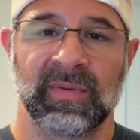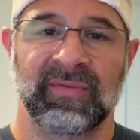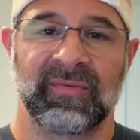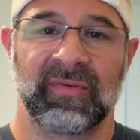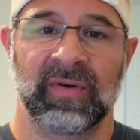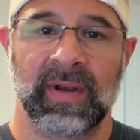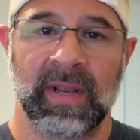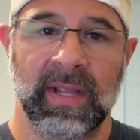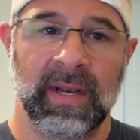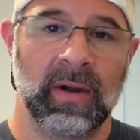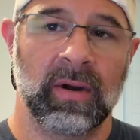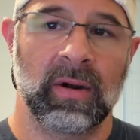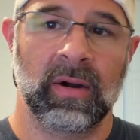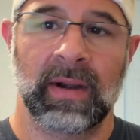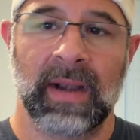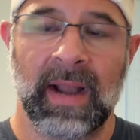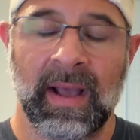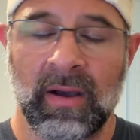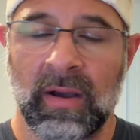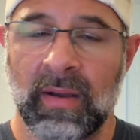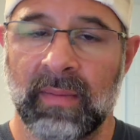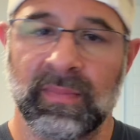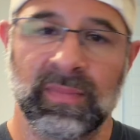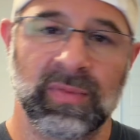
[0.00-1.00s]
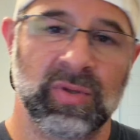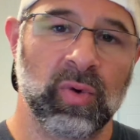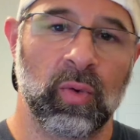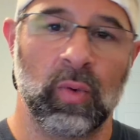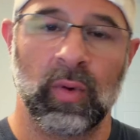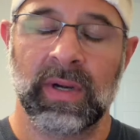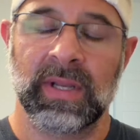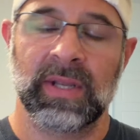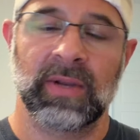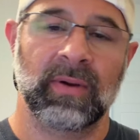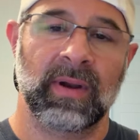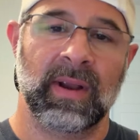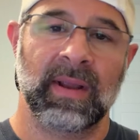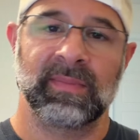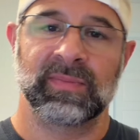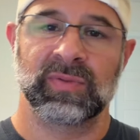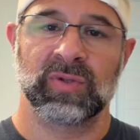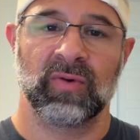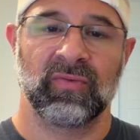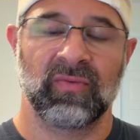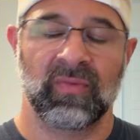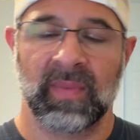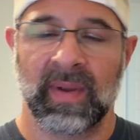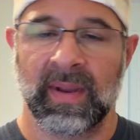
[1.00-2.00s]
for dinner and now I'm 20 grams
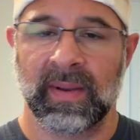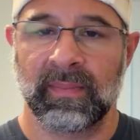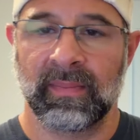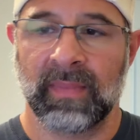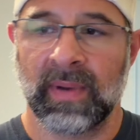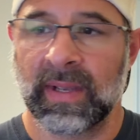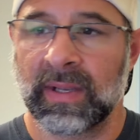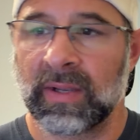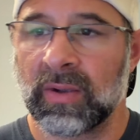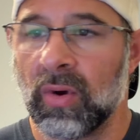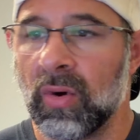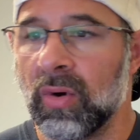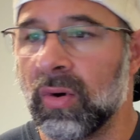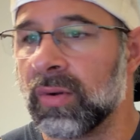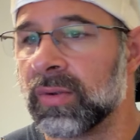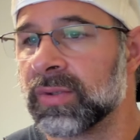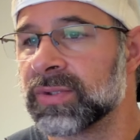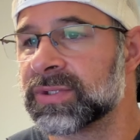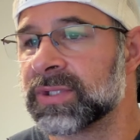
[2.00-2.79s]
over my goal?